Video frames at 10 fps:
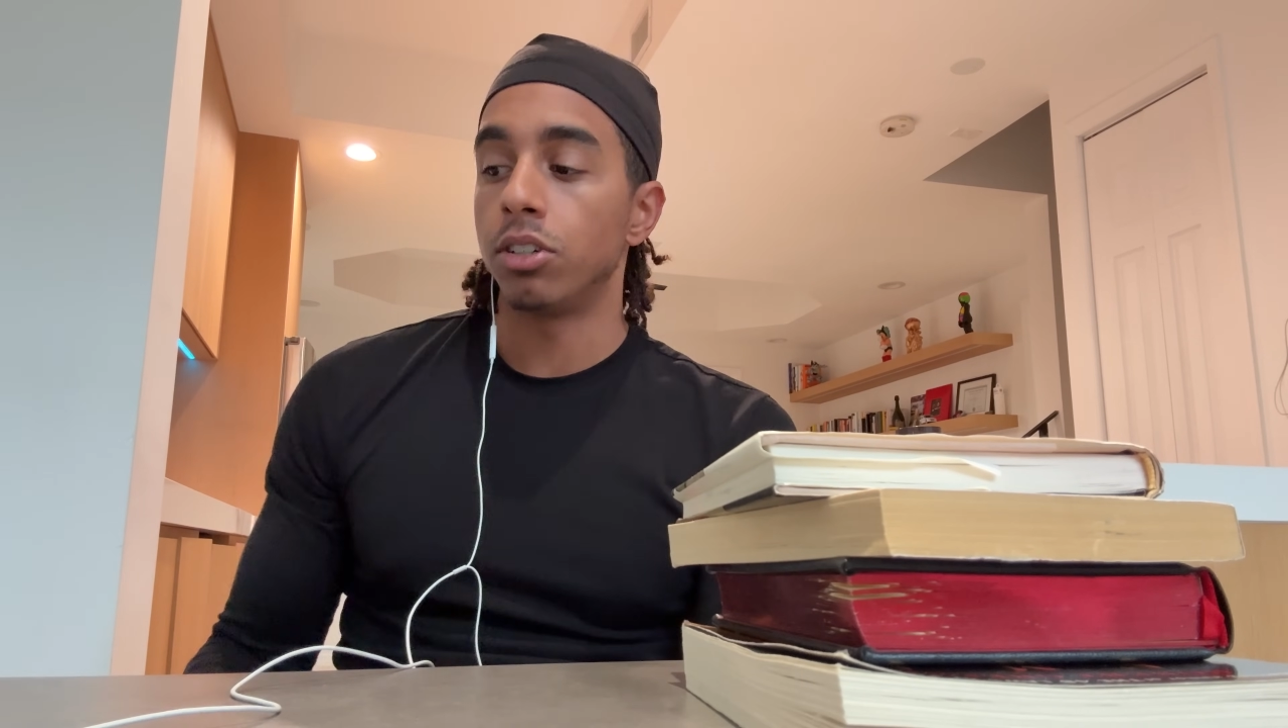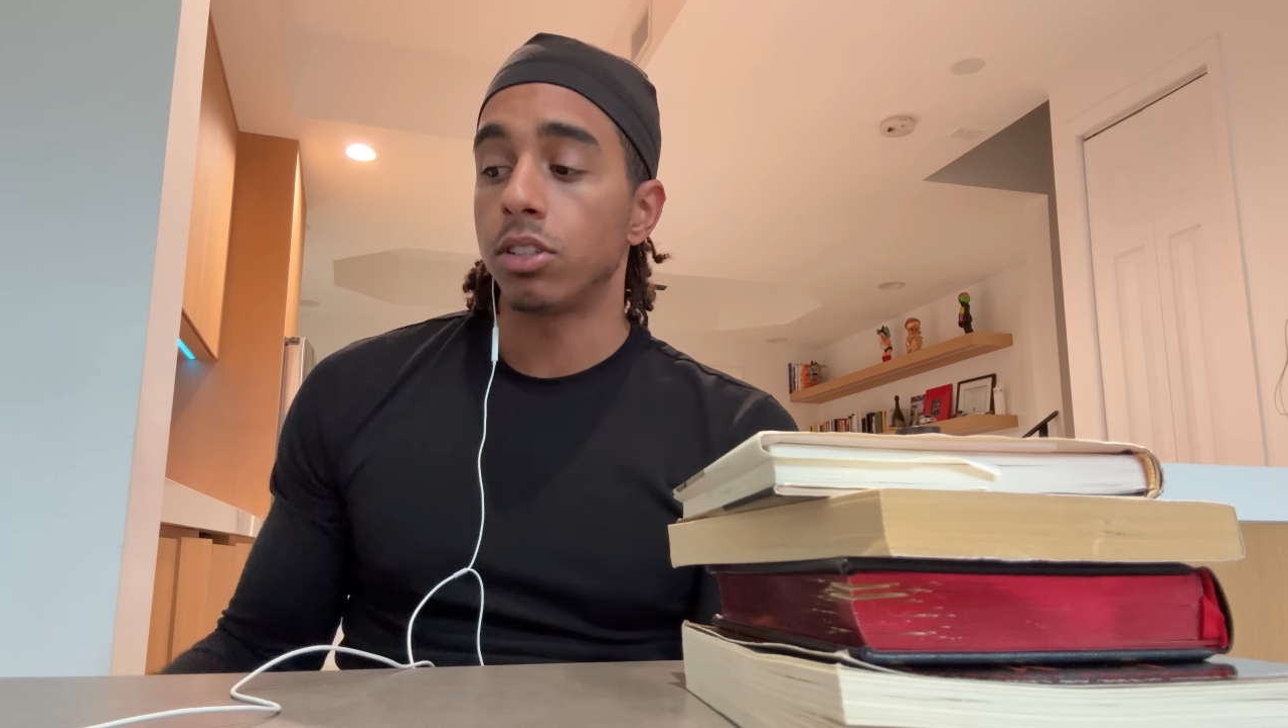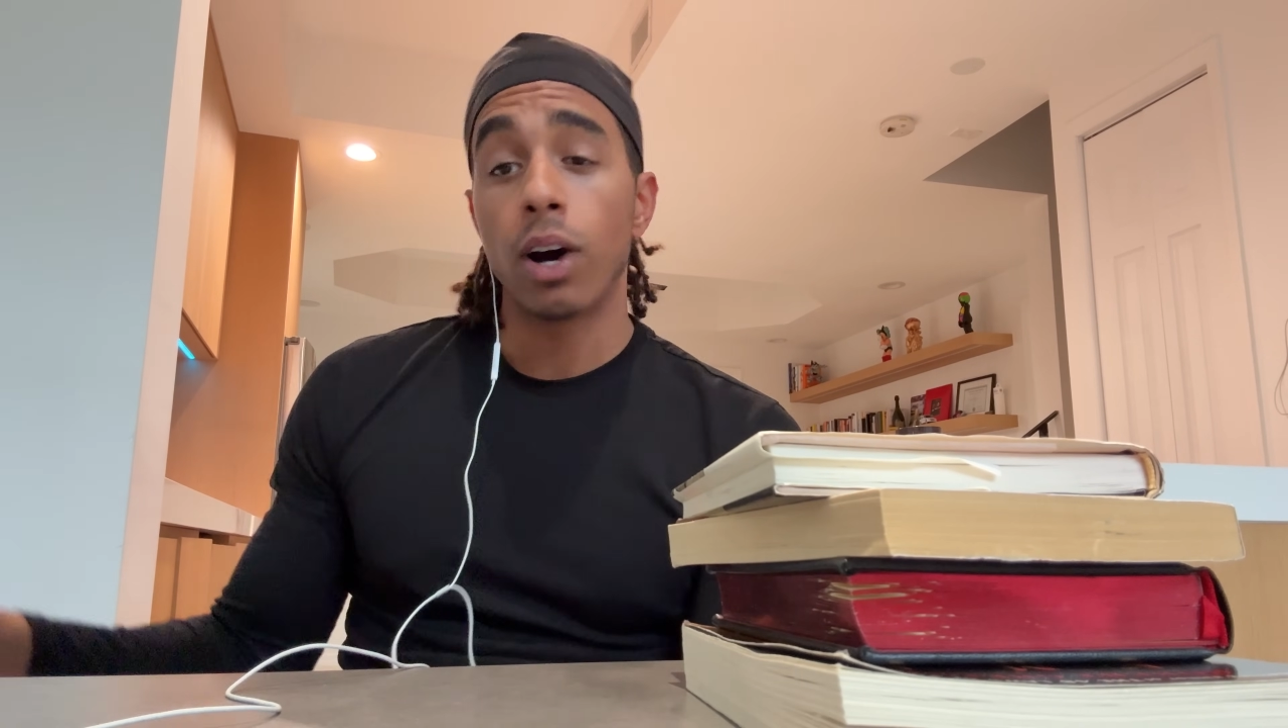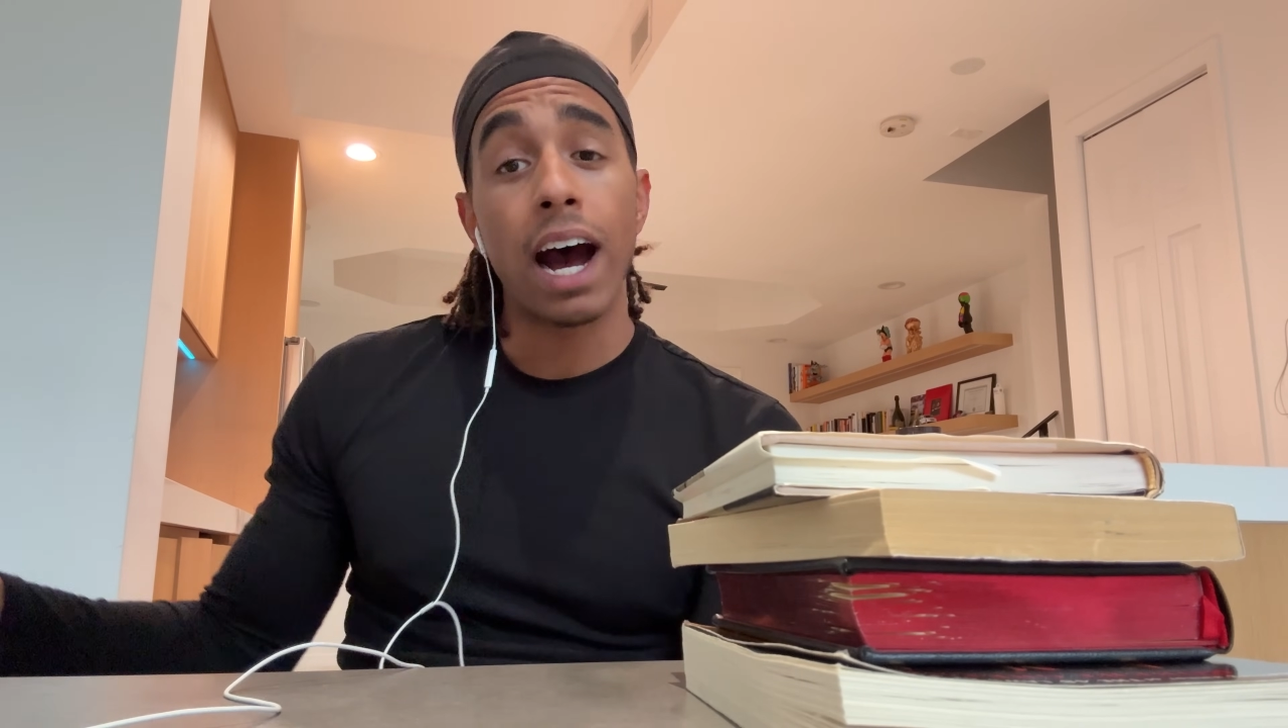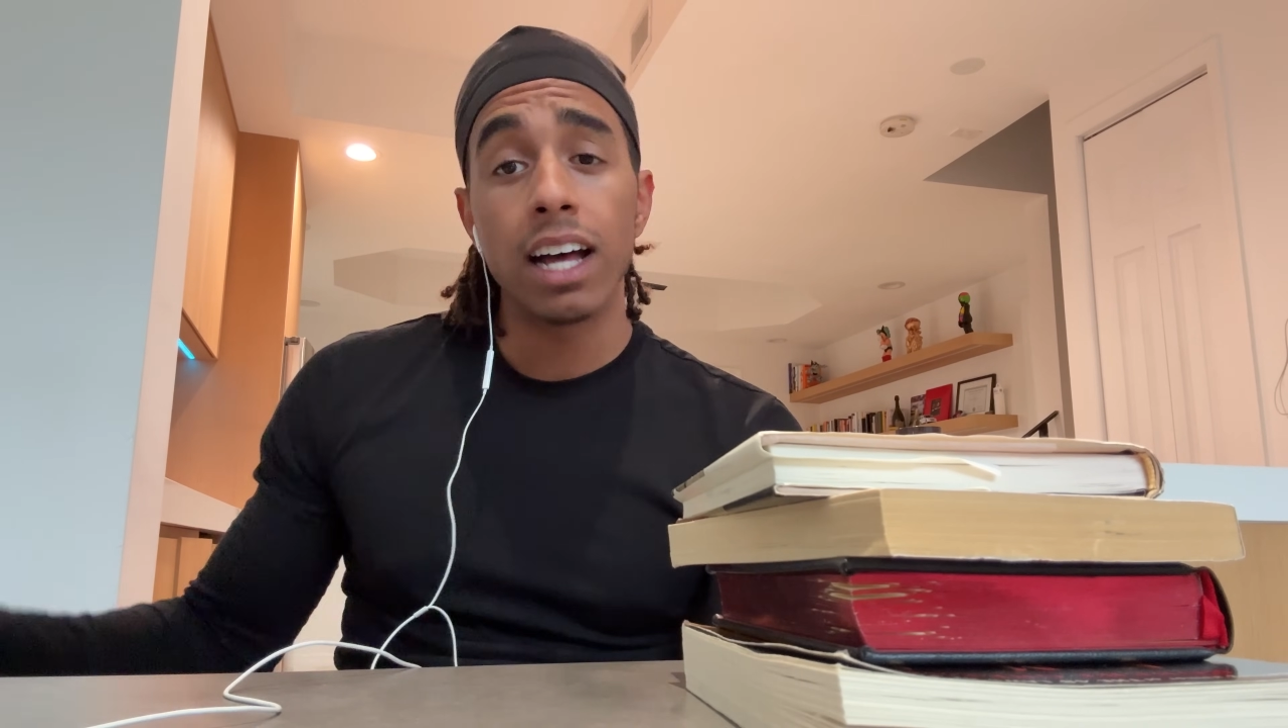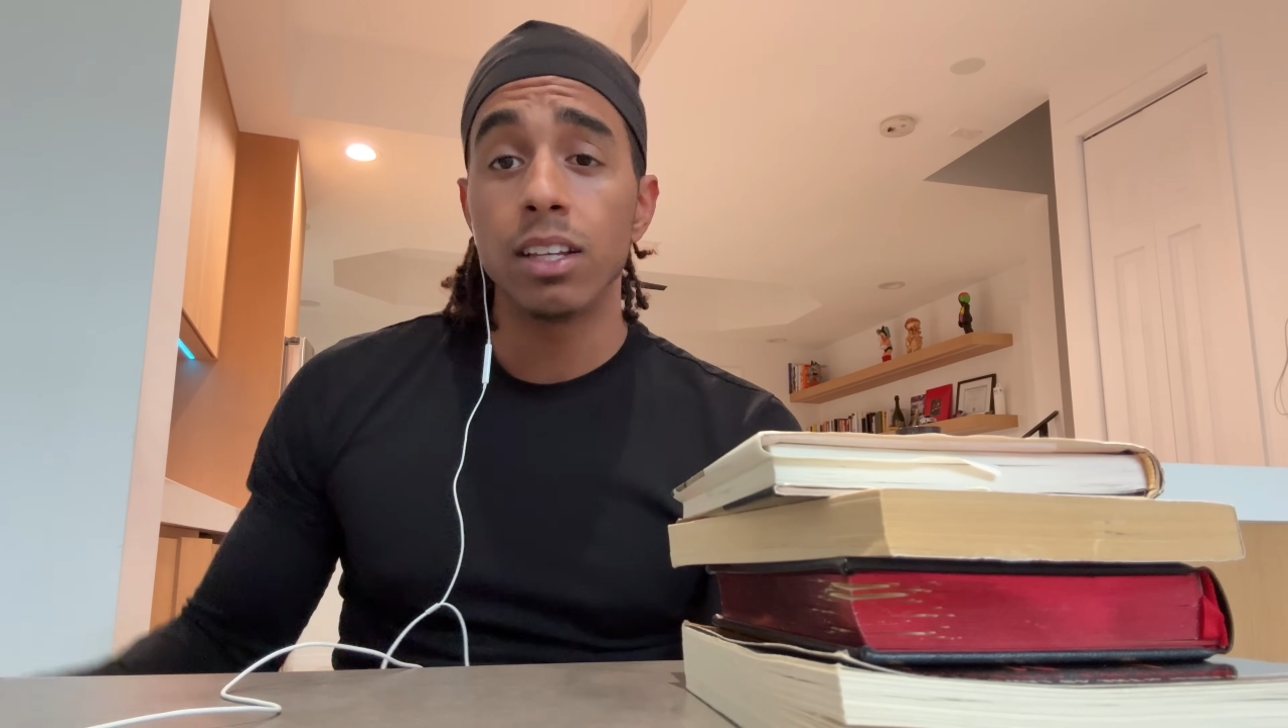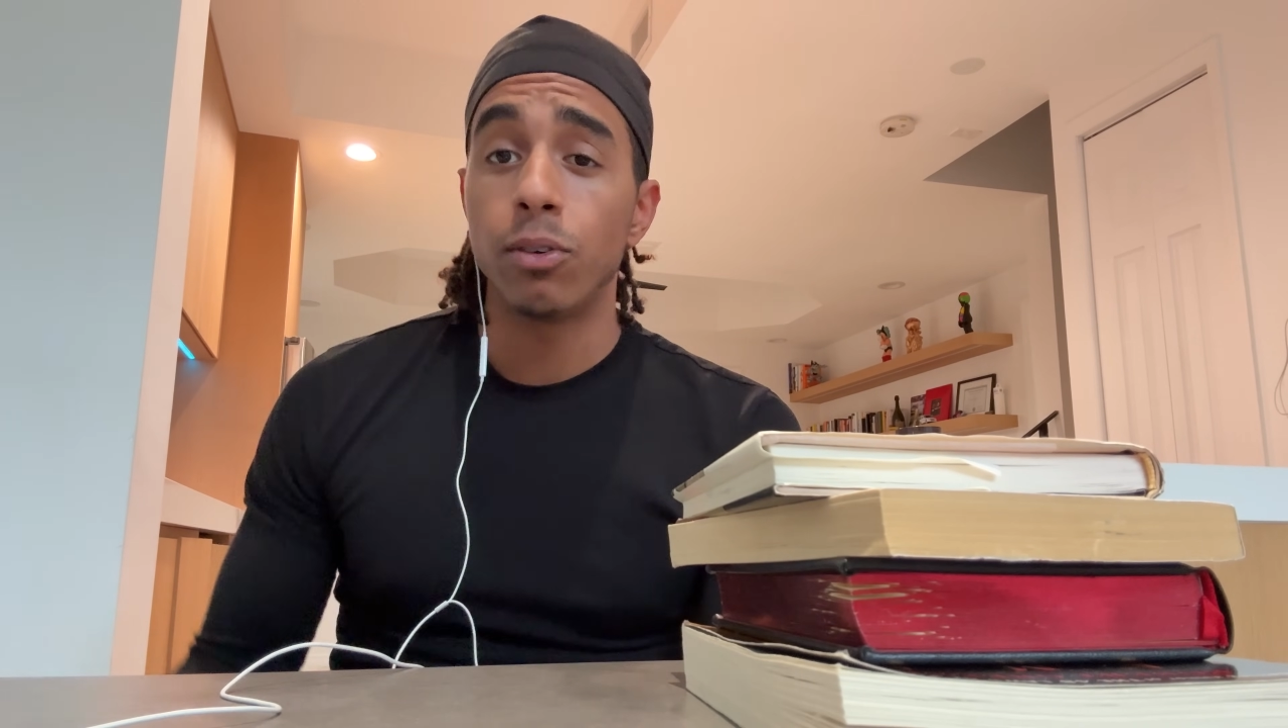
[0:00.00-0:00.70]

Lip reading: So I highly